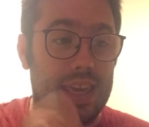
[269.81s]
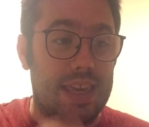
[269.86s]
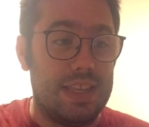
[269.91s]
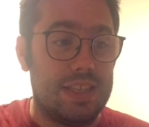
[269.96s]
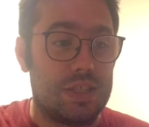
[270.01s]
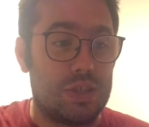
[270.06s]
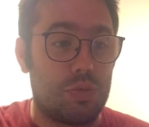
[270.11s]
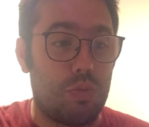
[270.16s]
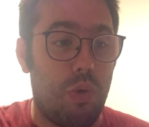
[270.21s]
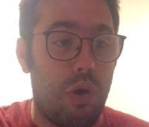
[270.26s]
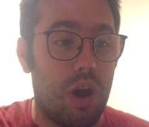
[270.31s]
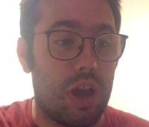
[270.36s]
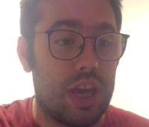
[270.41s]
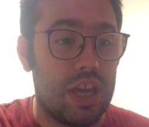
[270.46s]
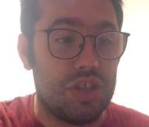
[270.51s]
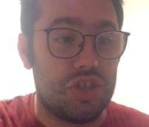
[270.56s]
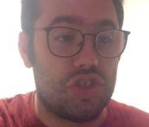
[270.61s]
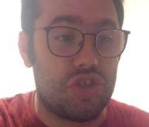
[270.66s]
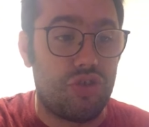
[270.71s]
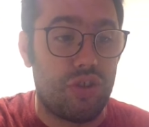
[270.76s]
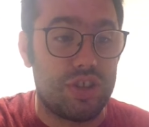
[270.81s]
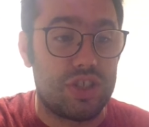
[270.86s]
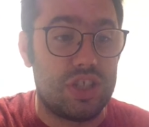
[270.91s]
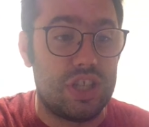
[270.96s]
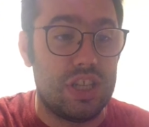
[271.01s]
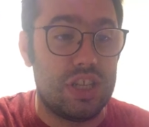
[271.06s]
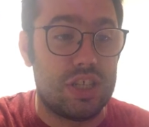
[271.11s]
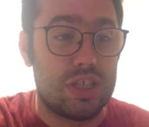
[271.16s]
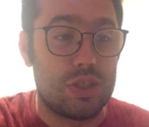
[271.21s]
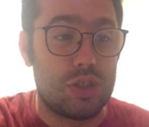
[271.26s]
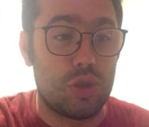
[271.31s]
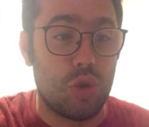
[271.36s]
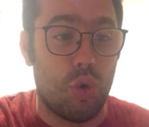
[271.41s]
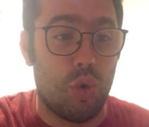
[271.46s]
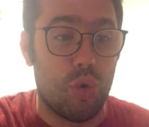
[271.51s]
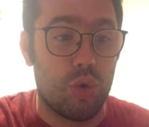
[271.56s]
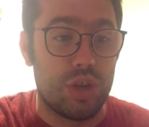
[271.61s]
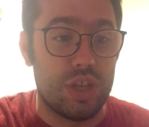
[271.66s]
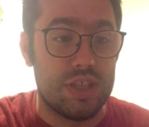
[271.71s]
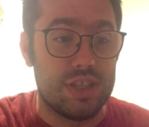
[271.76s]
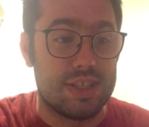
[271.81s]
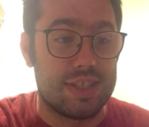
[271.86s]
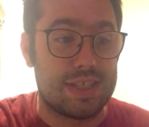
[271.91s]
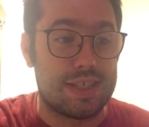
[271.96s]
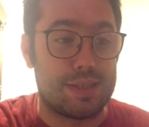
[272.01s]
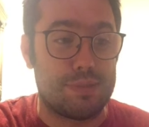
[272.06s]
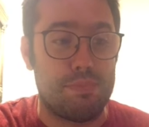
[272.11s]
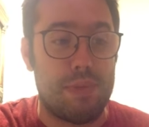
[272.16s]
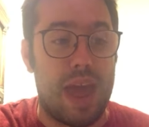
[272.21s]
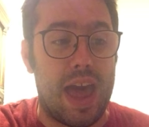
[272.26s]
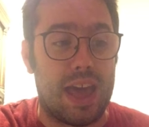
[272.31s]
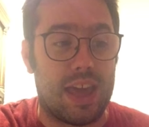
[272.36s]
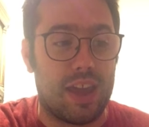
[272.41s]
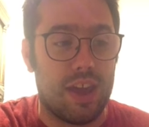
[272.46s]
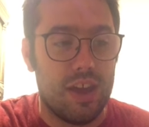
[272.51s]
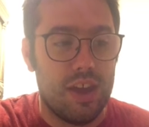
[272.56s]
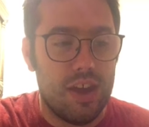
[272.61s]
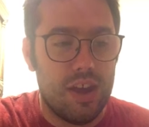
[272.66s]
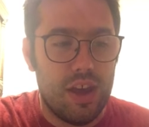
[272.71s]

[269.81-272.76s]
He swung his trusty sword and smack.